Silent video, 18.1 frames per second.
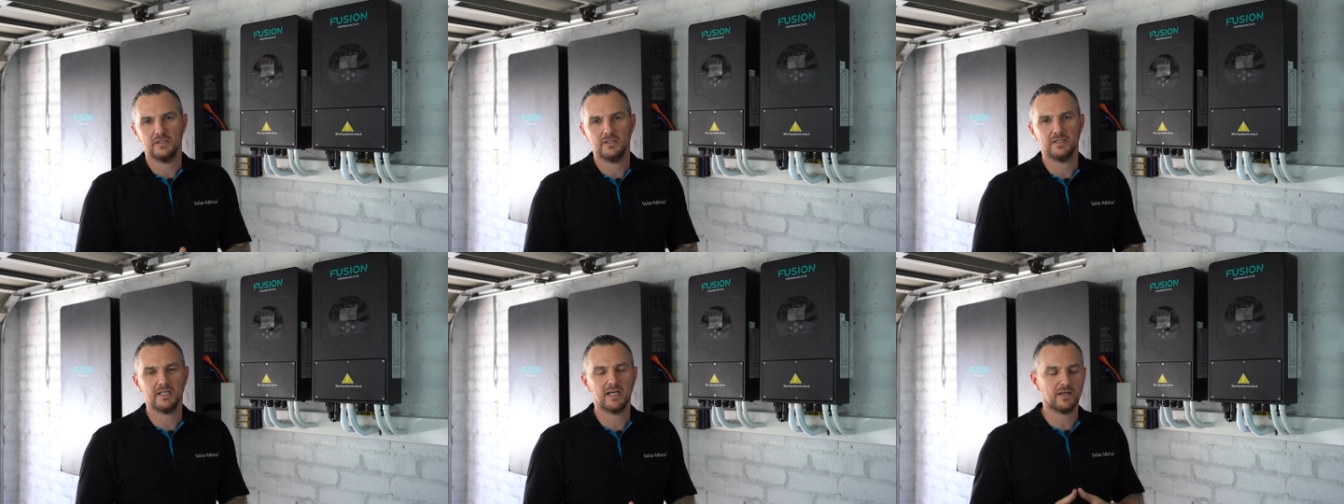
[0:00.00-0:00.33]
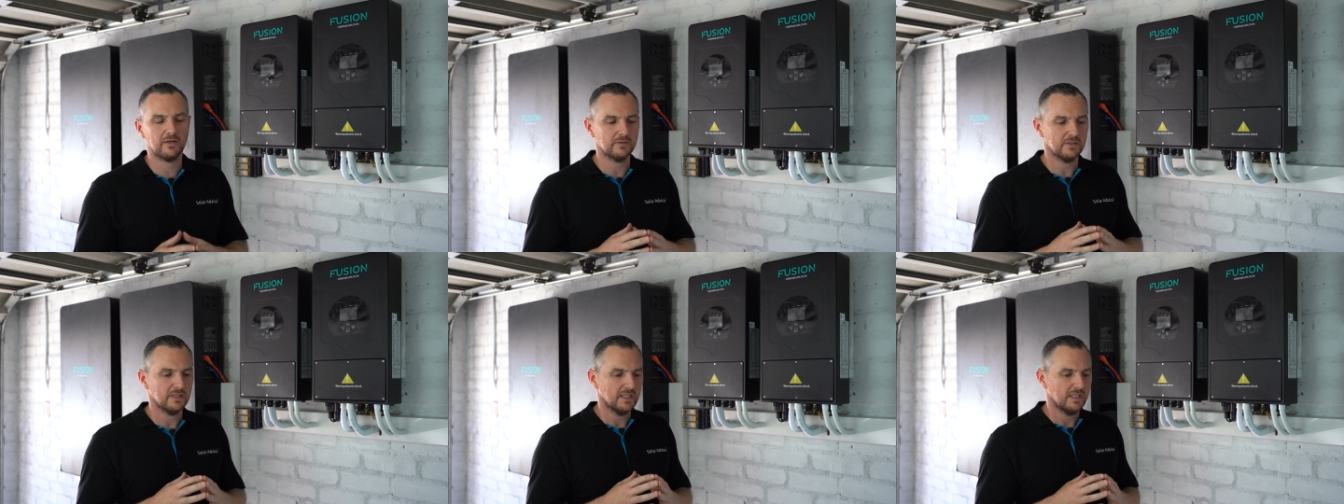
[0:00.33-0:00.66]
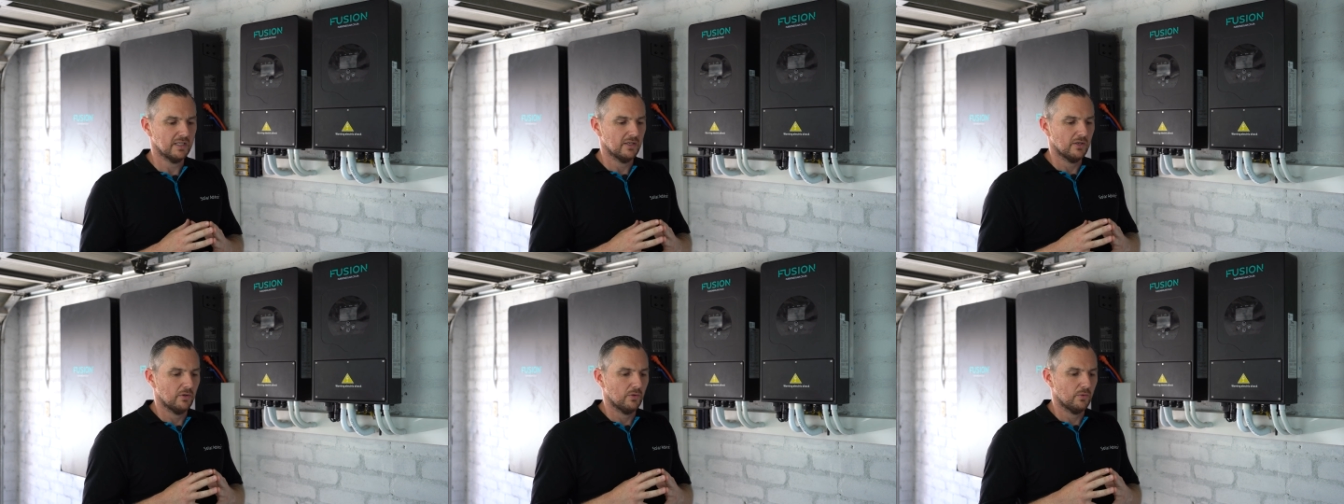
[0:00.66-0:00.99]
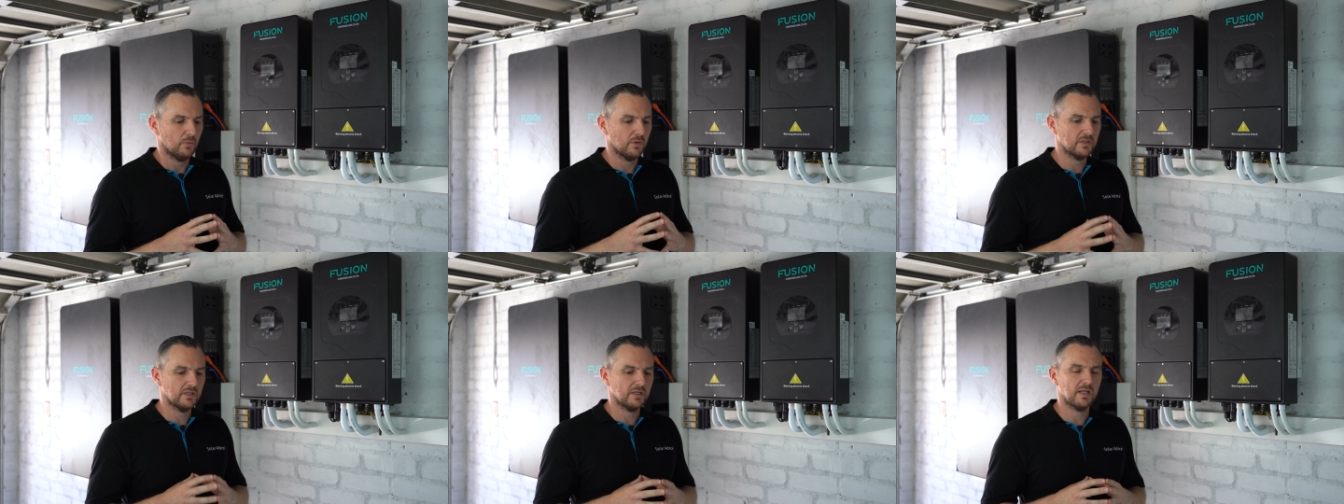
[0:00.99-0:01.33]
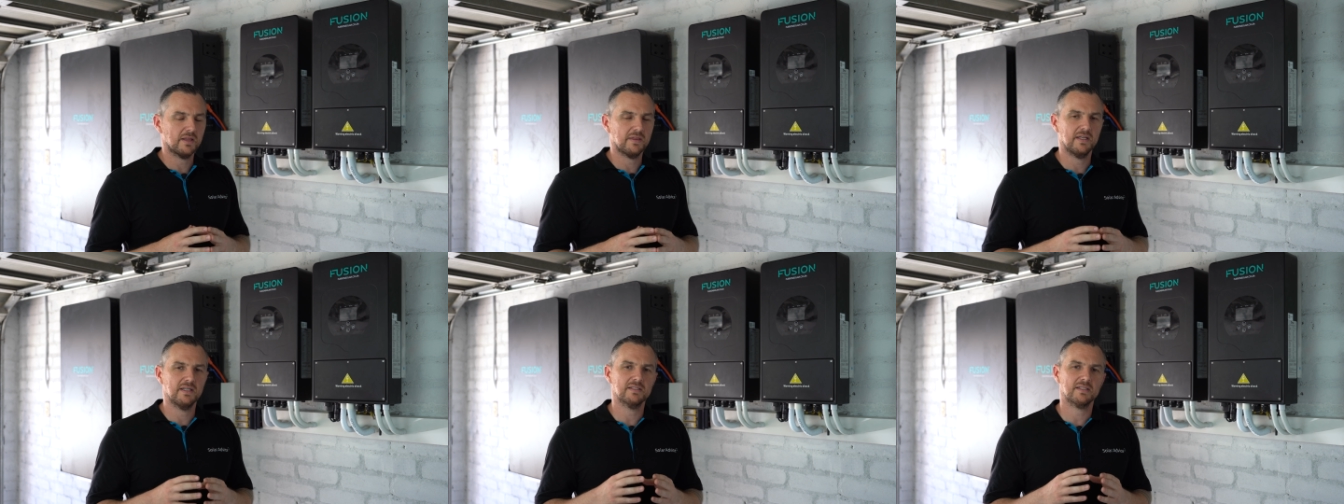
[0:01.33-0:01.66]
Now, one of
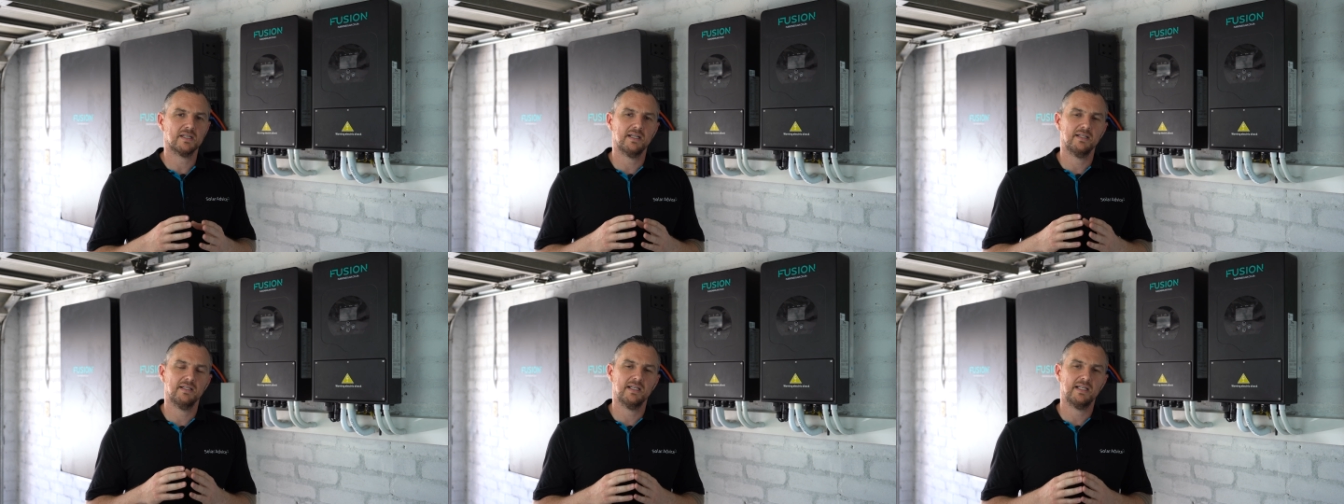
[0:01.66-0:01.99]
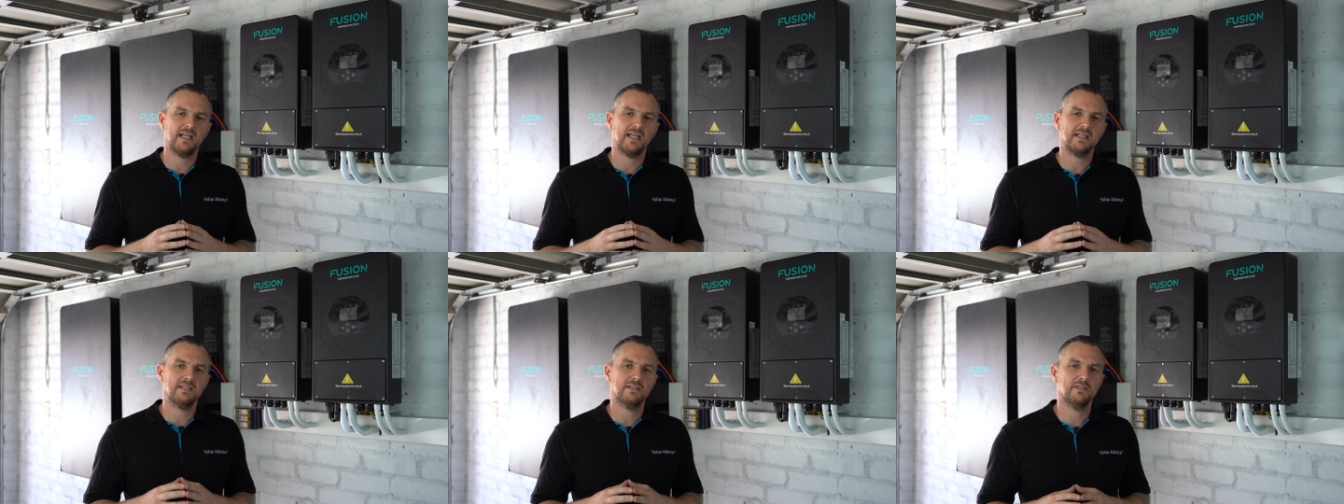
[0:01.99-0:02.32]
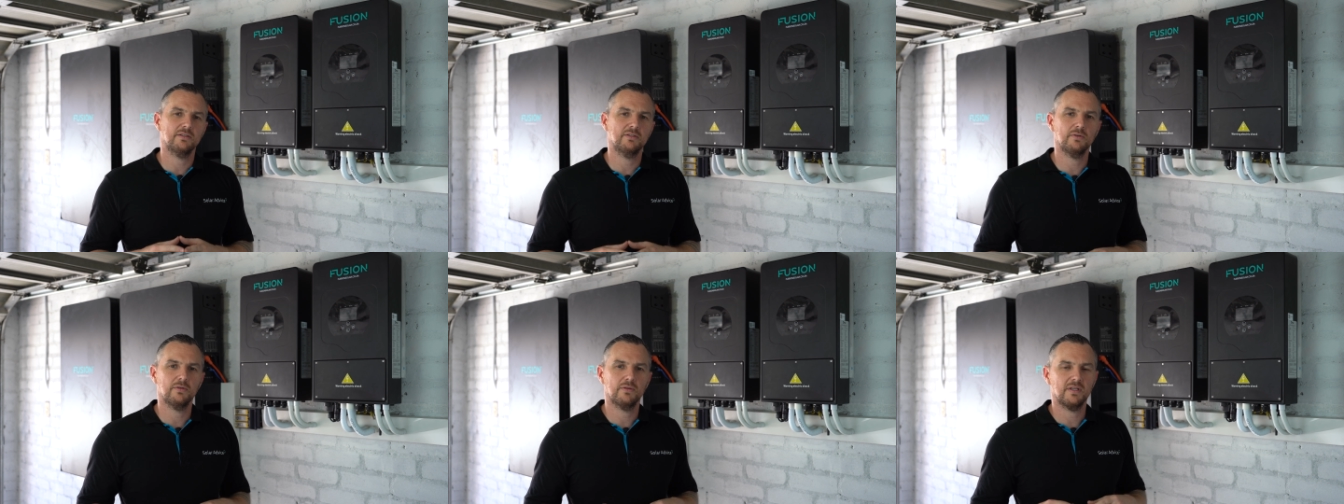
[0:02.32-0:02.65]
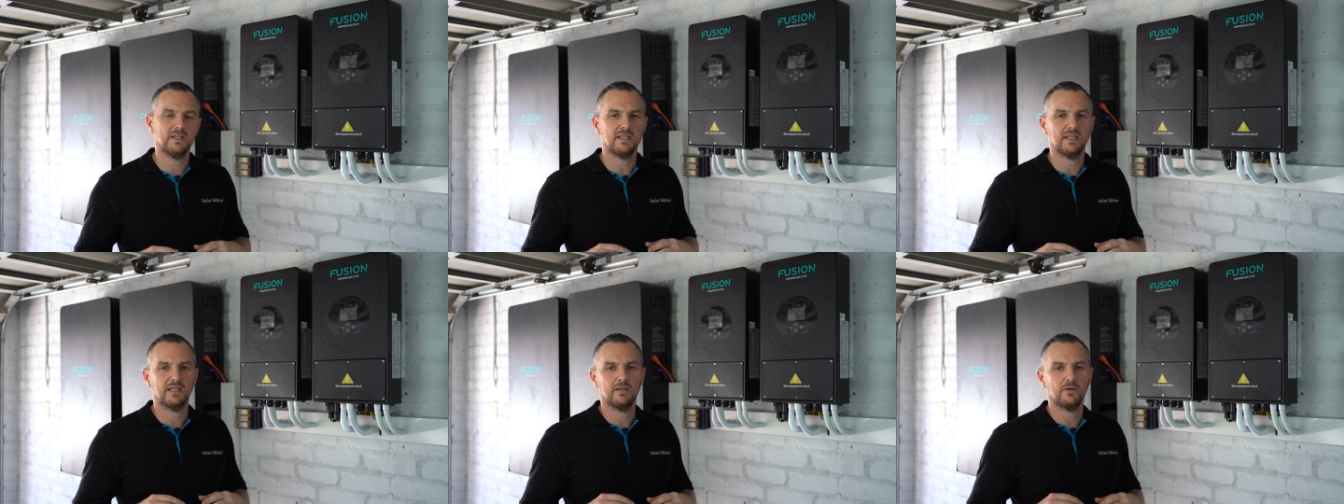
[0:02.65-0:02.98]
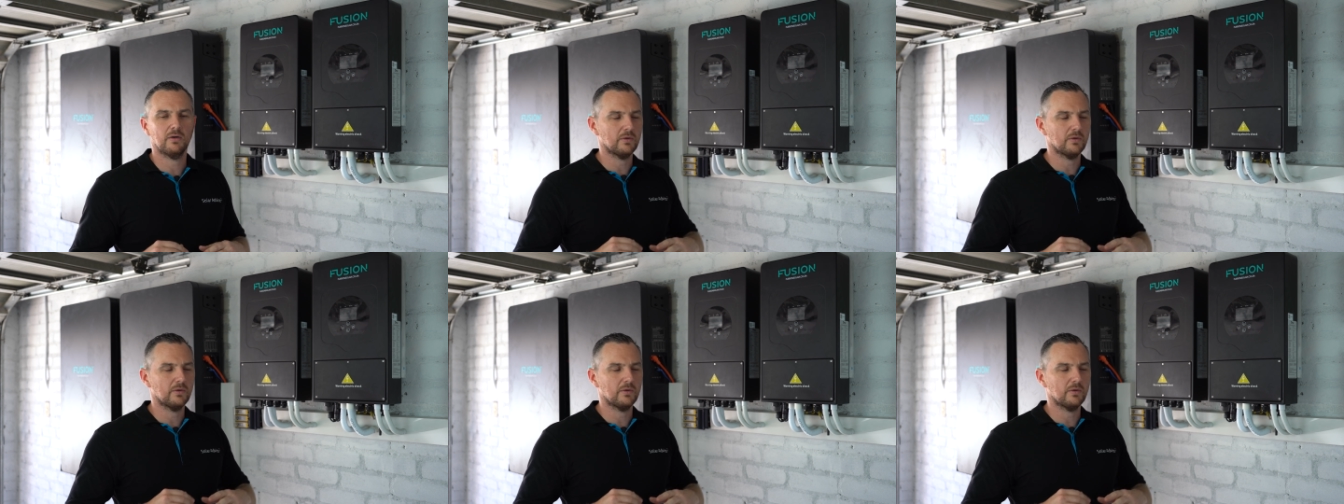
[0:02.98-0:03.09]
the things I neglected to do thinking,